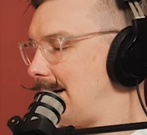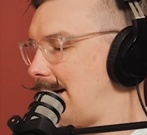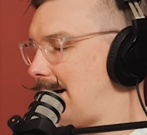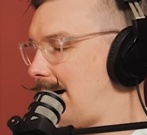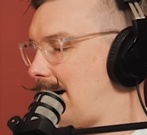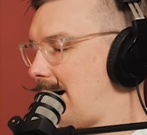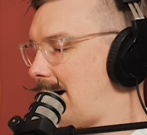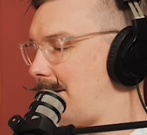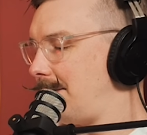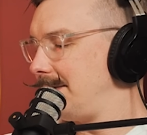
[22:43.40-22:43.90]

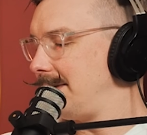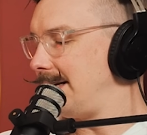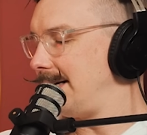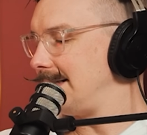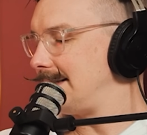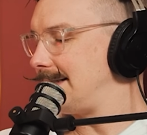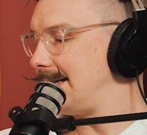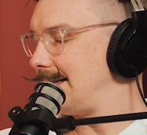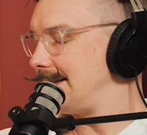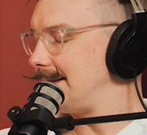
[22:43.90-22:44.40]
But then
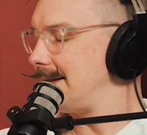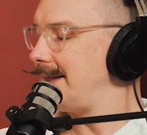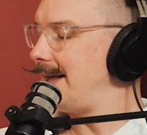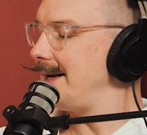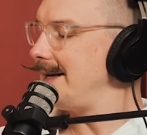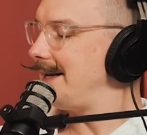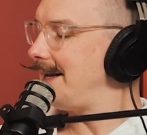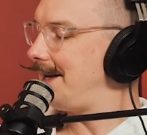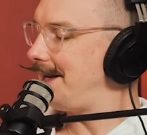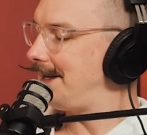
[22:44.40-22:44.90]
it says, so
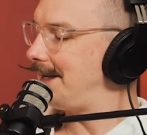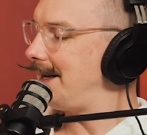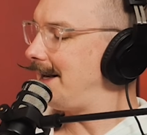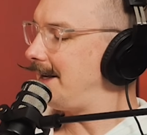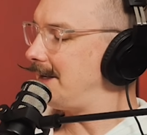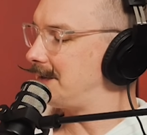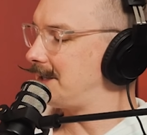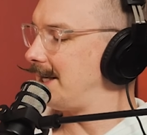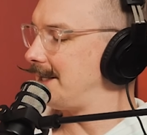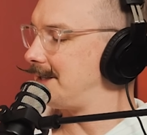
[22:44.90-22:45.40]

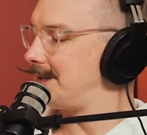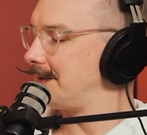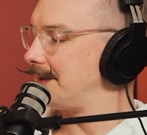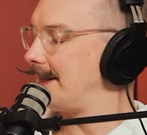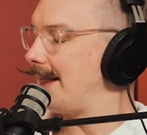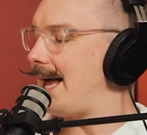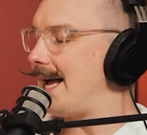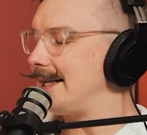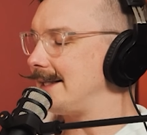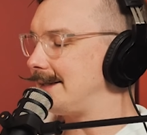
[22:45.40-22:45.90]
the
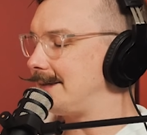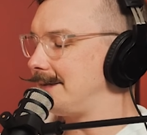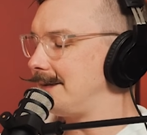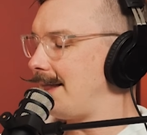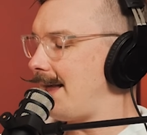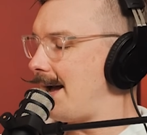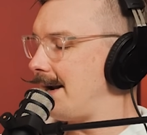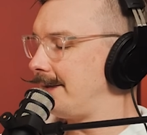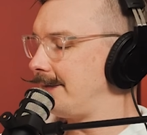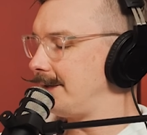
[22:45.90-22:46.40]
last
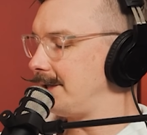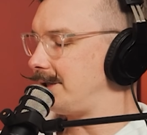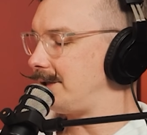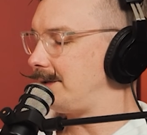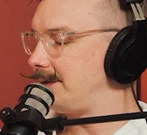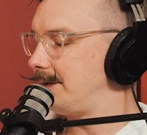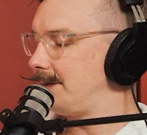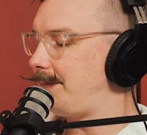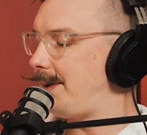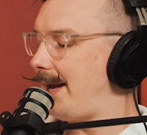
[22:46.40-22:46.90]
line on this
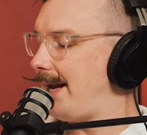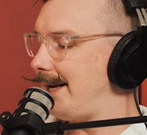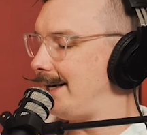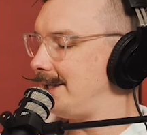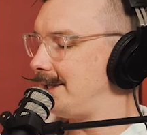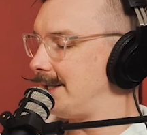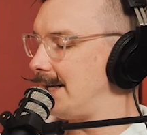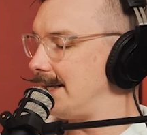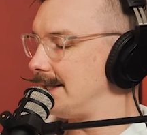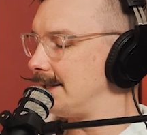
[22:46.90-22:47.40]

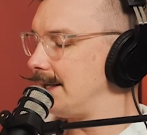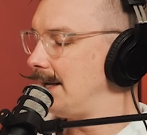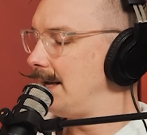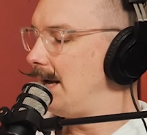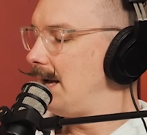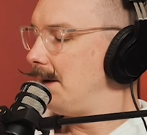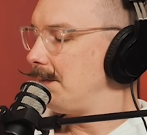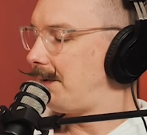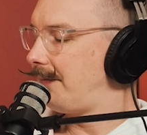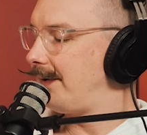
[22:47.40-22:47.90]
page says,
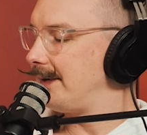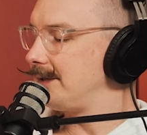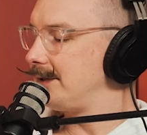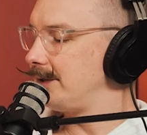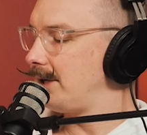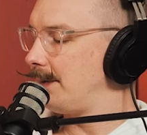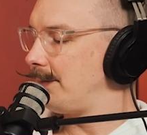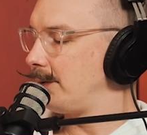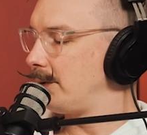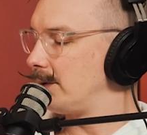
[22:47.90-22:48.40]
Professor
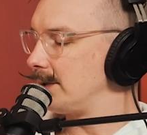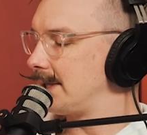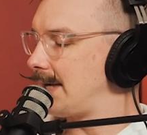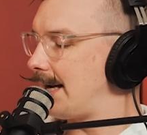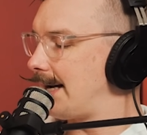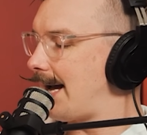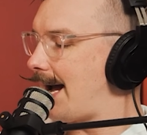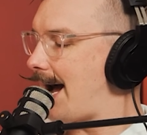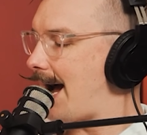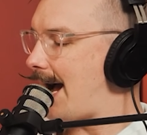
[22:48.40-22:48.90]
Dumbledore's
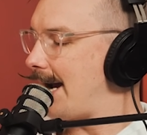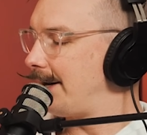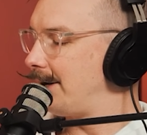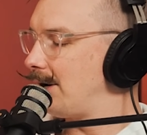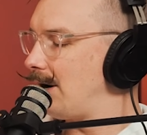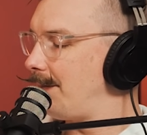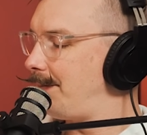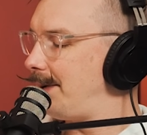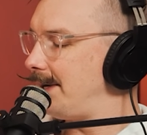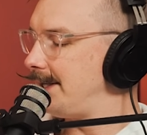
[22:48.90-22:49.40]
got a higher
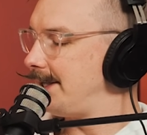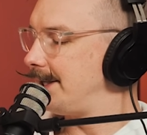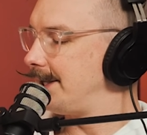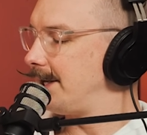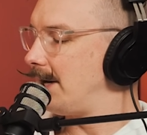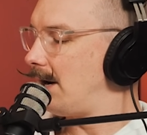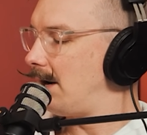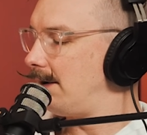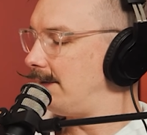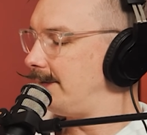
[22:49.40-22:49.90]

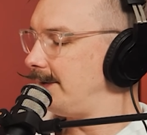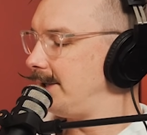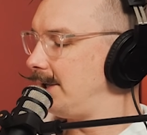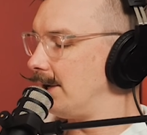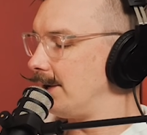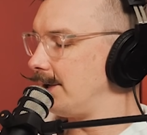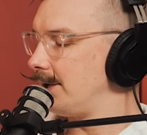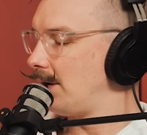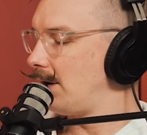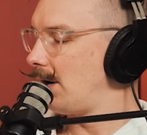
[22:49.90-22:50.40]
opinion of
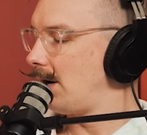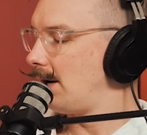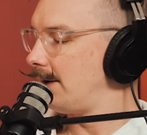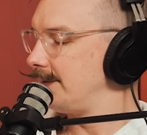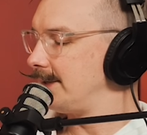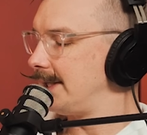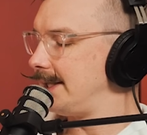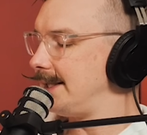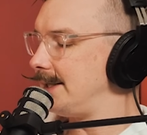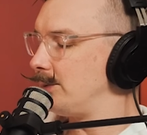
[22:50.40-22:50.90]
your
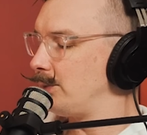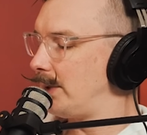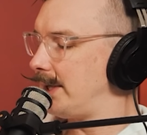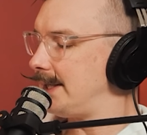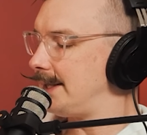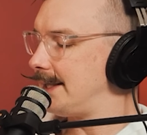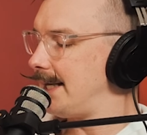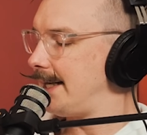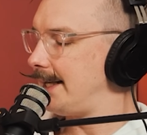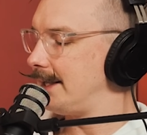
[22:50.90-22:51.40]
nerves, and what
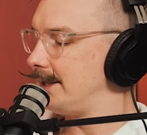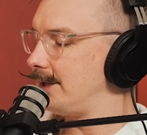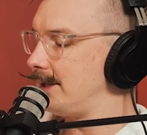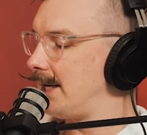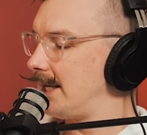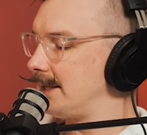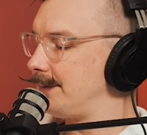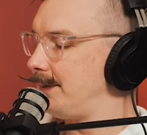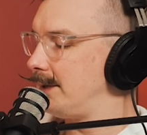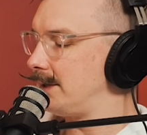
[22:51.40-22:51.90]
he's saying is you're
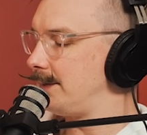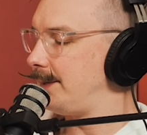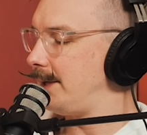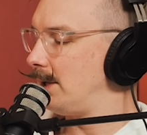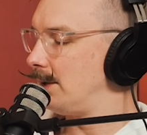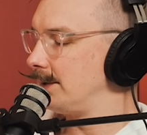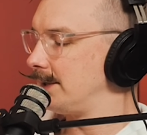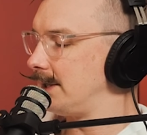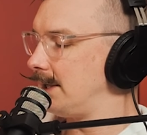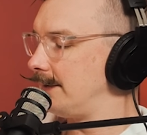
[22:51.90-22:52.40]
not supposed to be
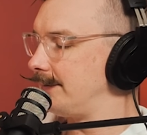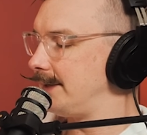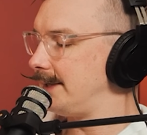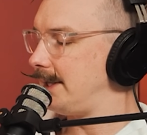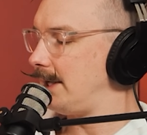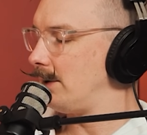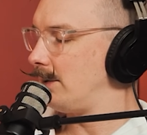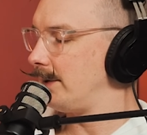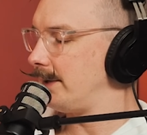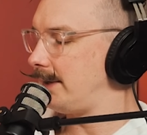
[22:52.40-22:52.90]
old enough to
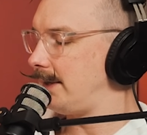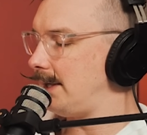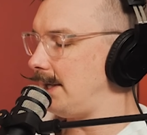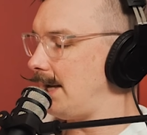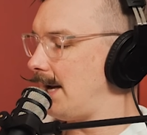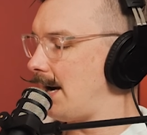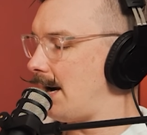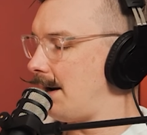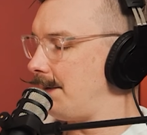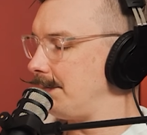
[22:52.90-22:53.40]
deal with
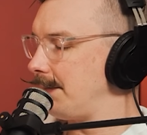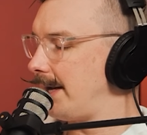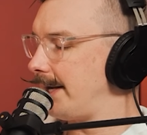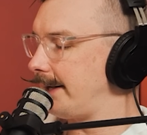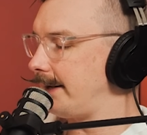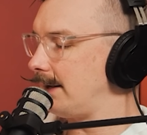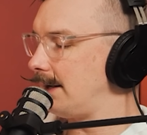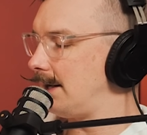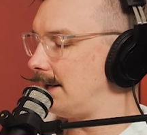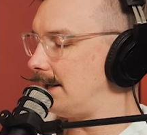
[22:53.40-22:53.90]
the
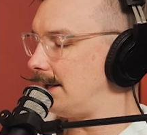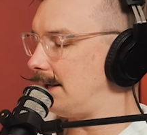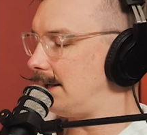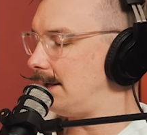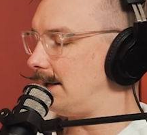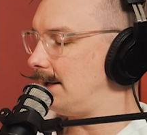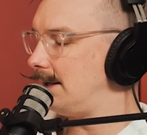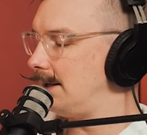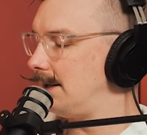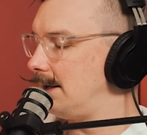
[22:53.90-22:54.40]

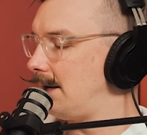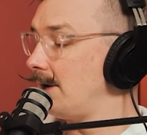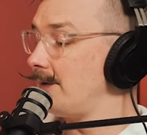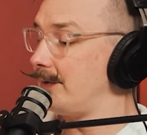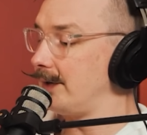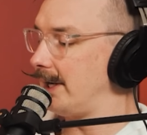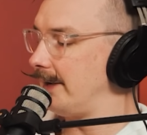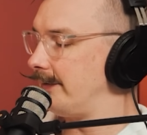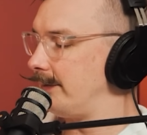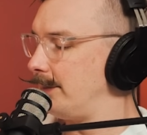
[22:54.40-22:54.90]

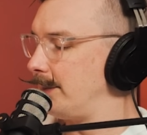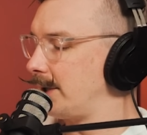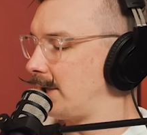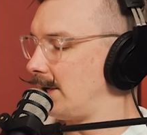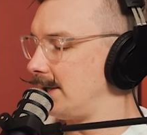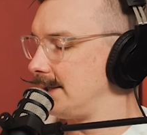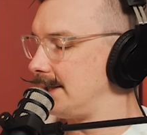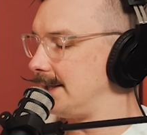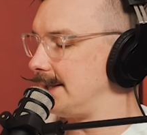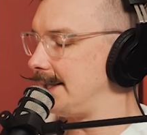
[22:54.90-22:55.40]
unforgivable
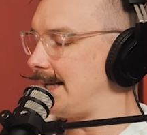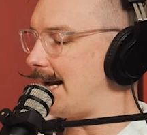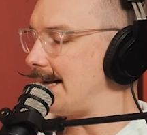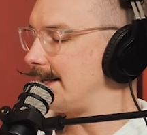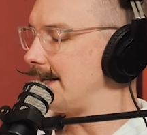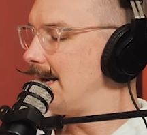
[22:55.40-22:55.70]
curses yet.